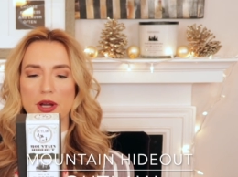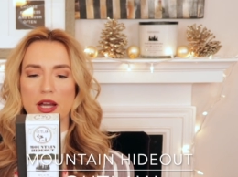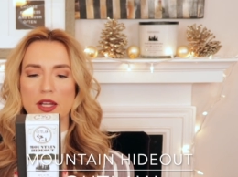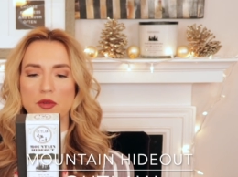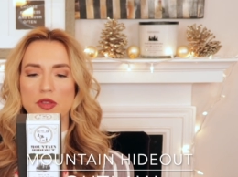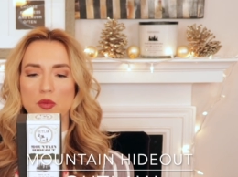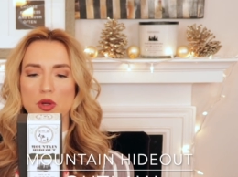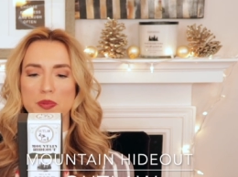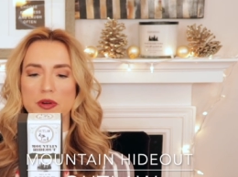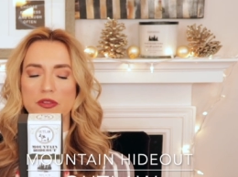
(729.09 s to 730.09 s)
pine with a
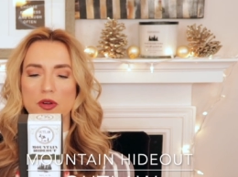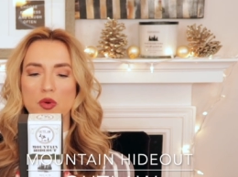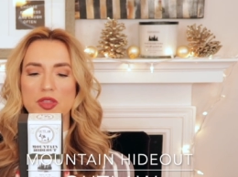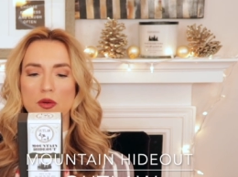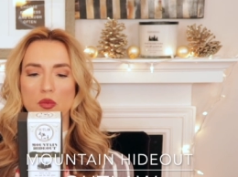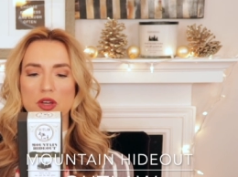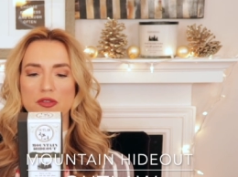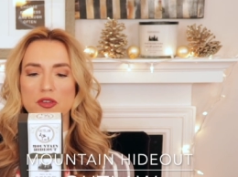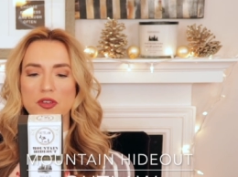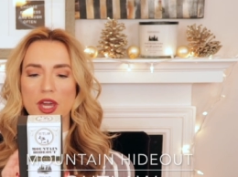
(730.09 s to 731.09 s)
whip of with a
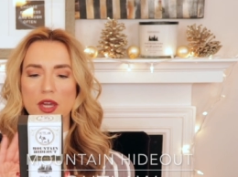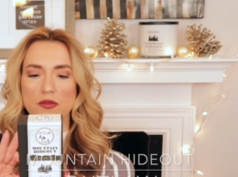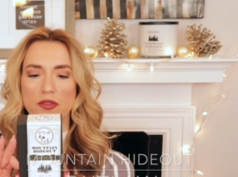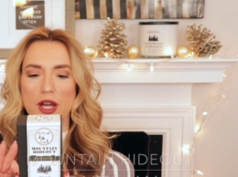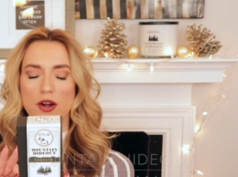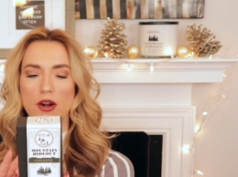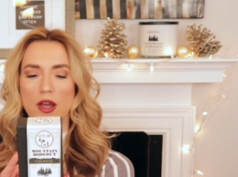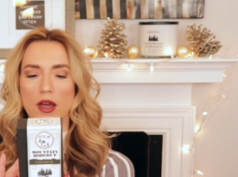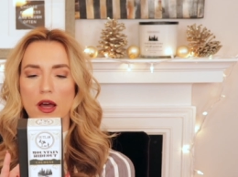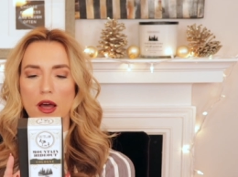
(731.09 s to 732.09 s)
whiff of campfire
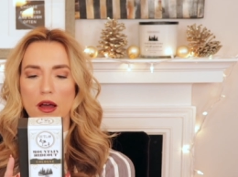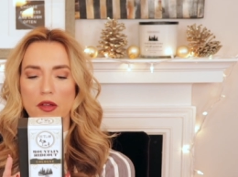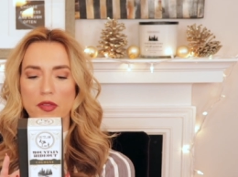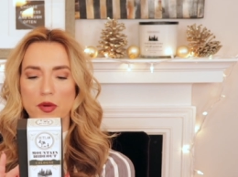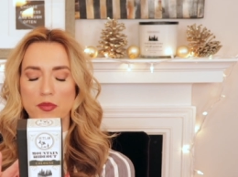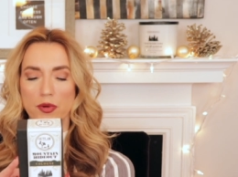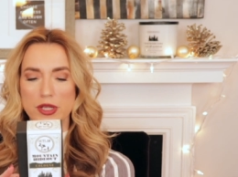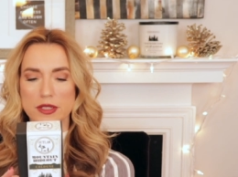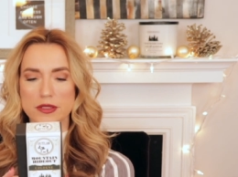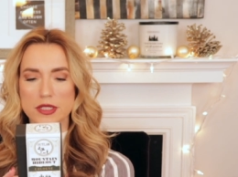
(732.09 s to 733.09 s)
on the
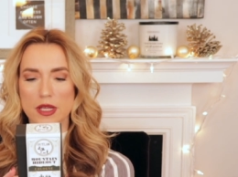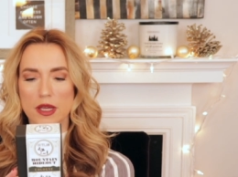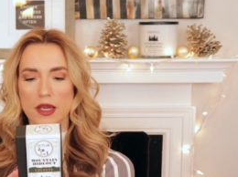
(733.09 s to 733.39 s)
breeze.